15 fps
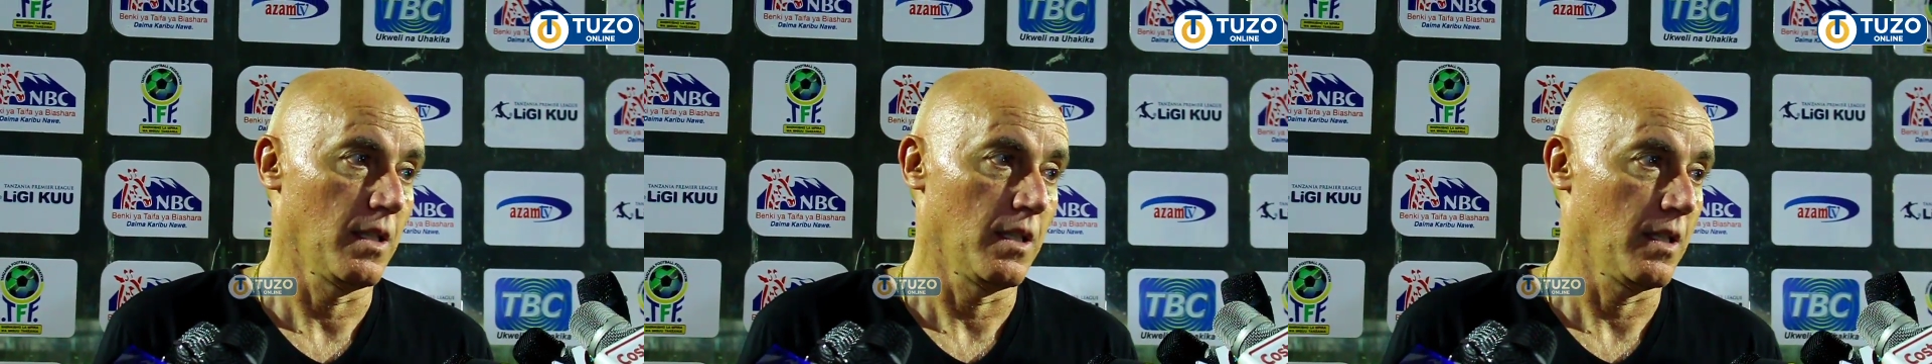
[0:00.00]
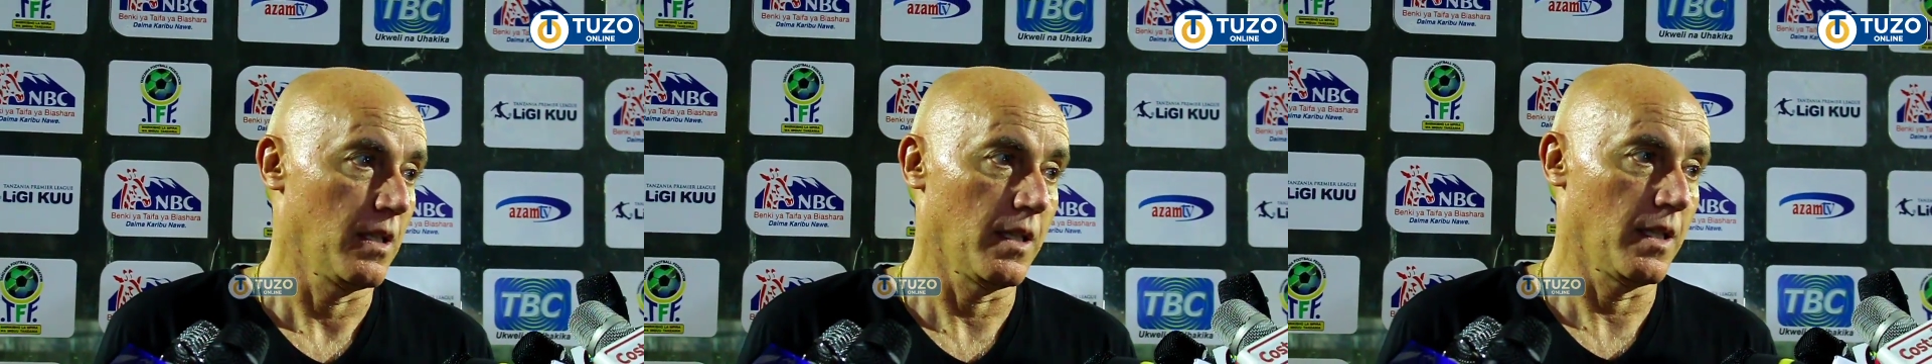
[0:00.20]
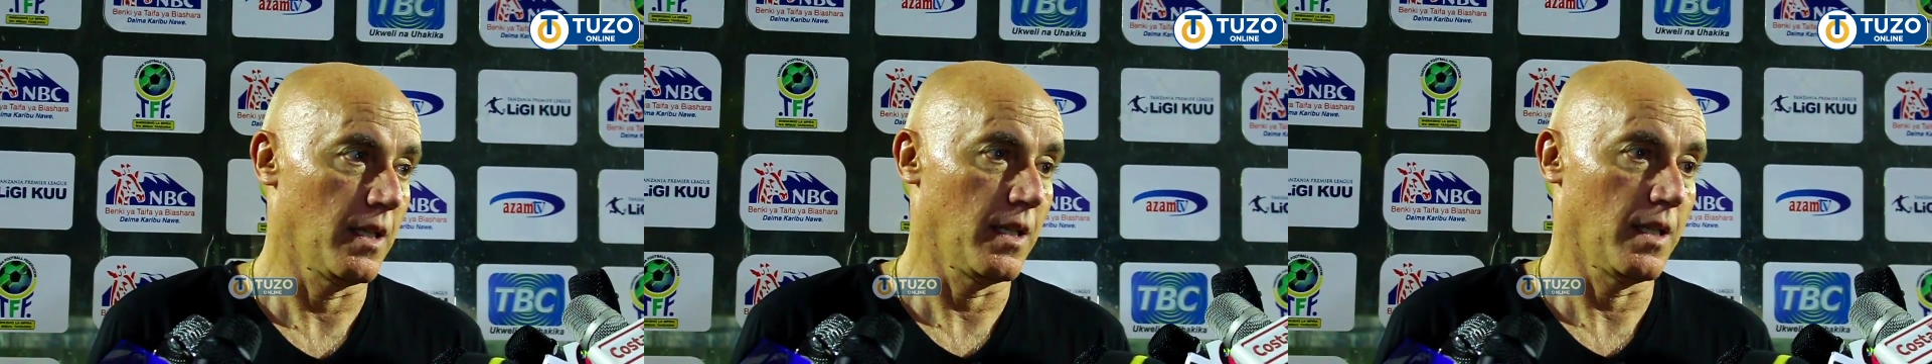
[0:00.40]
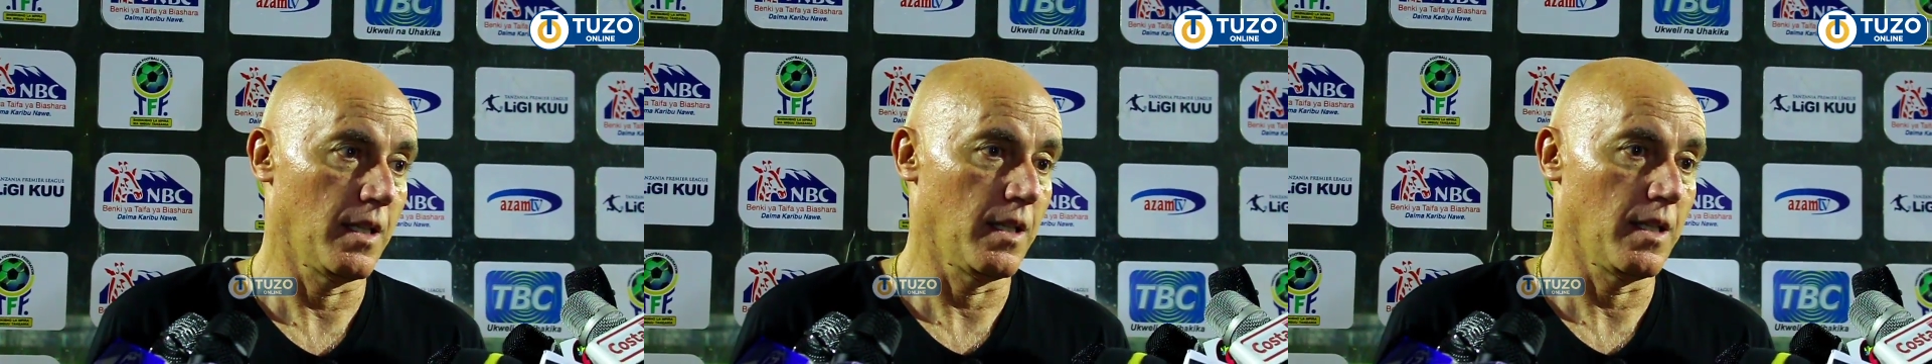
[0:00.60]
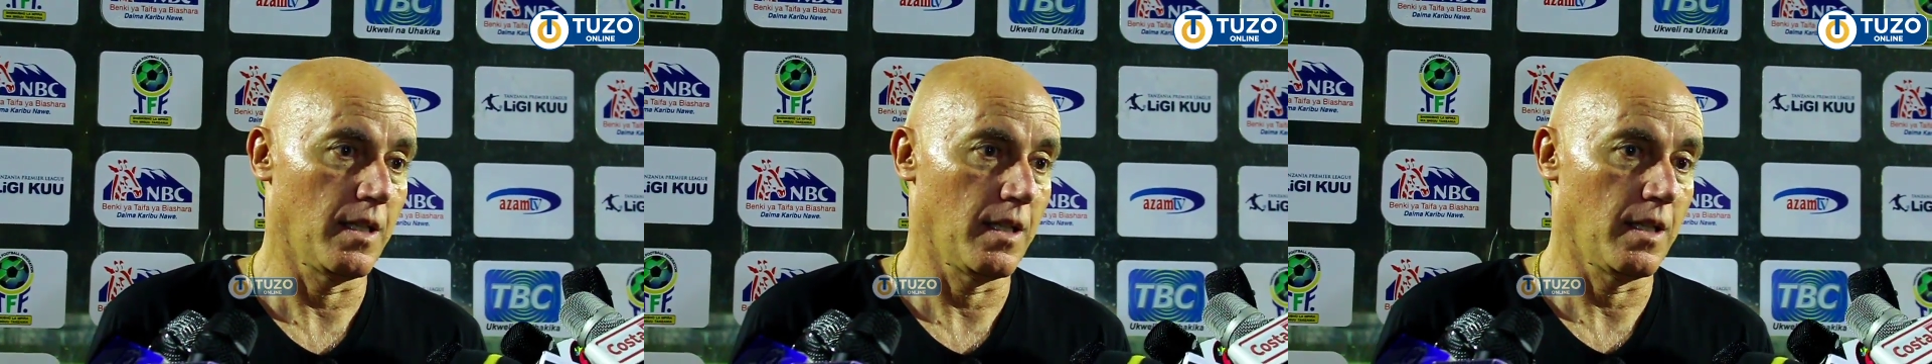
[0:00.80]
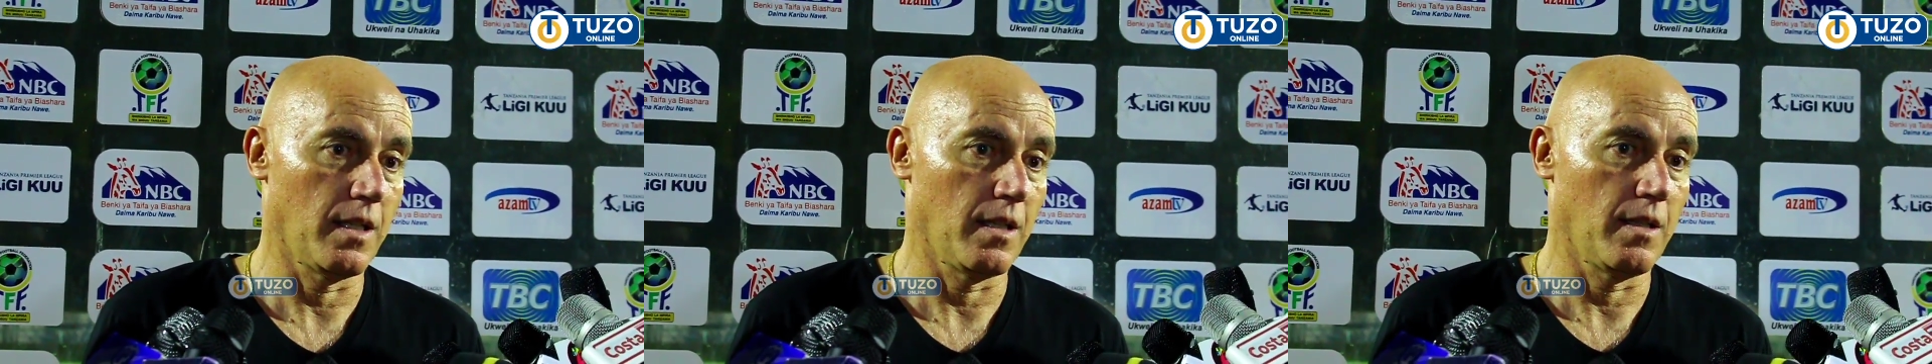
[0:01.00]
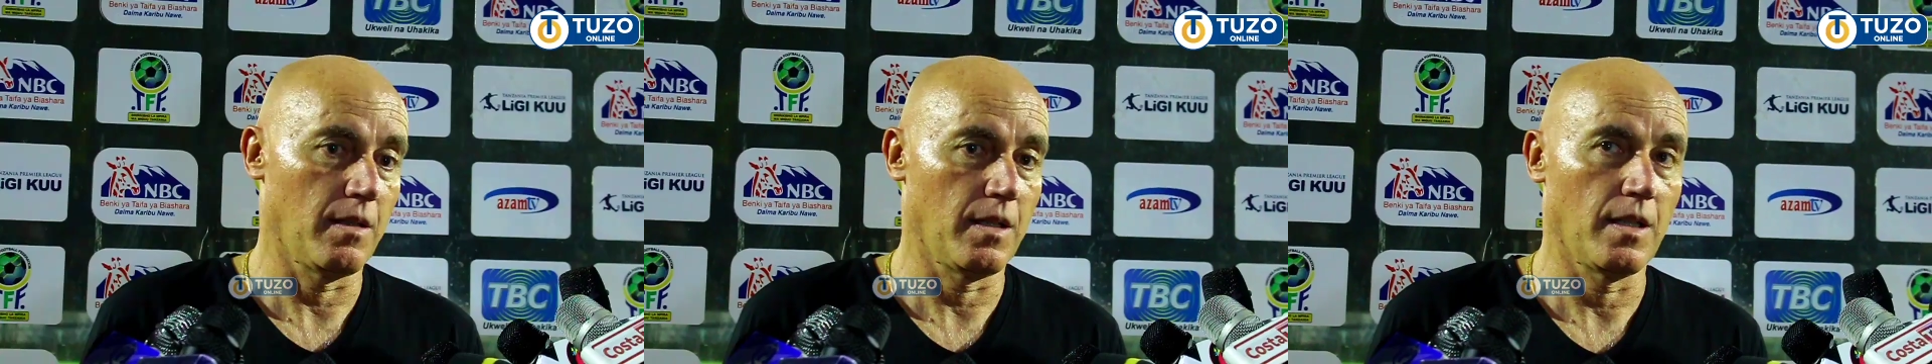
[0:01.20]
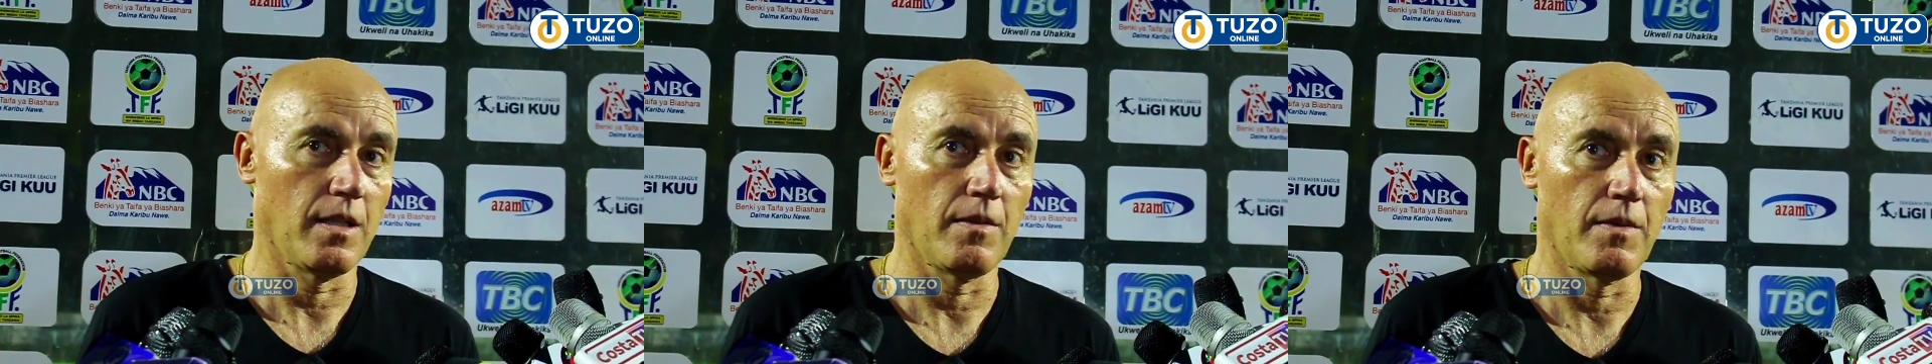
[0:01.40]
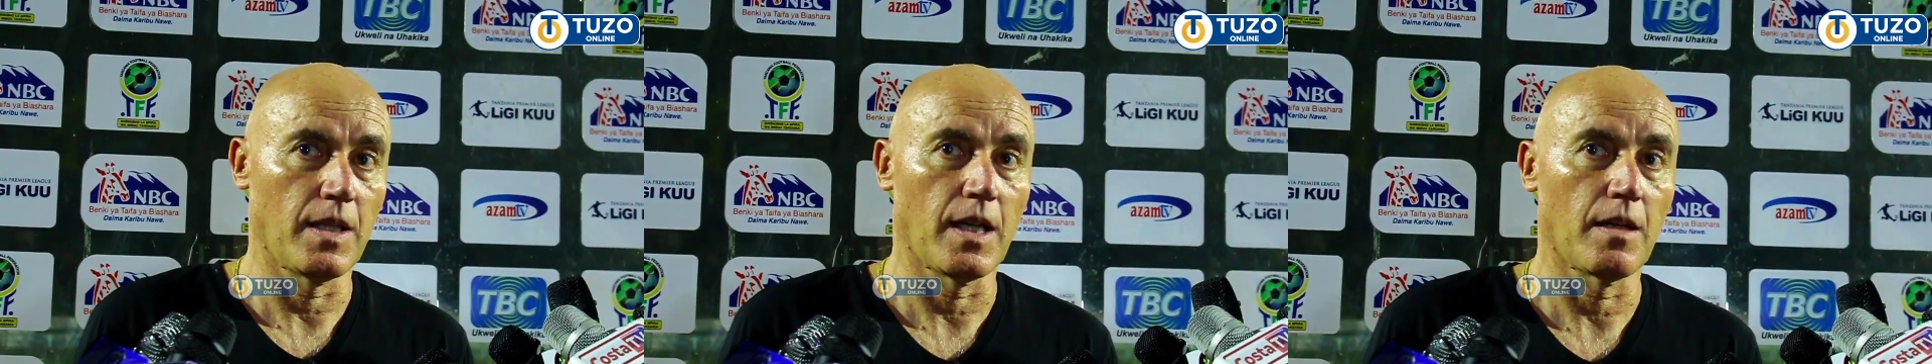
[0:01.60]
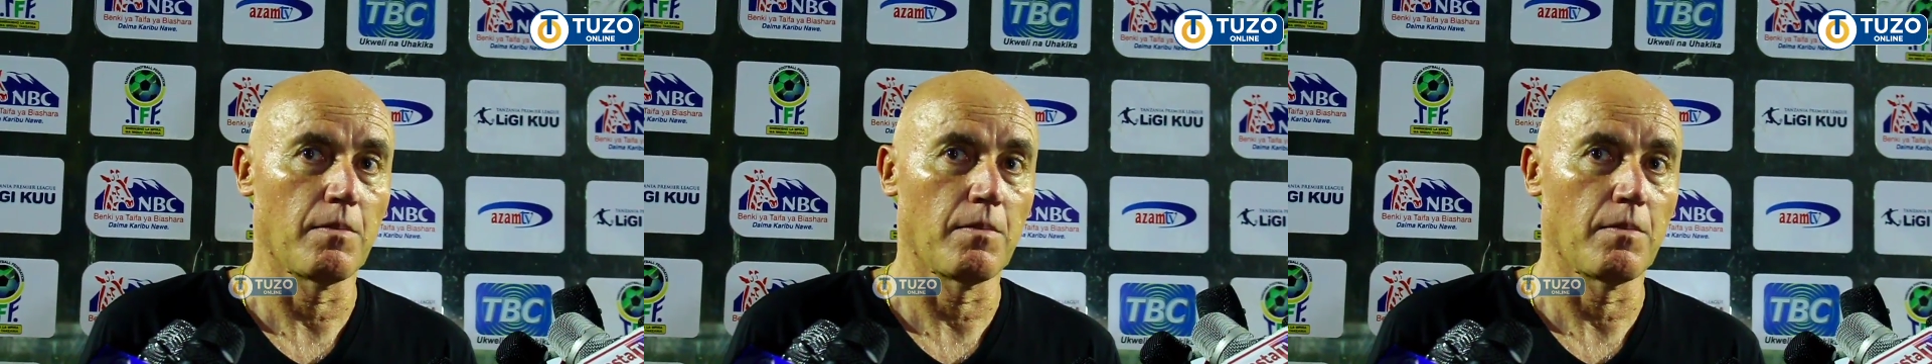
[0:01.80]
They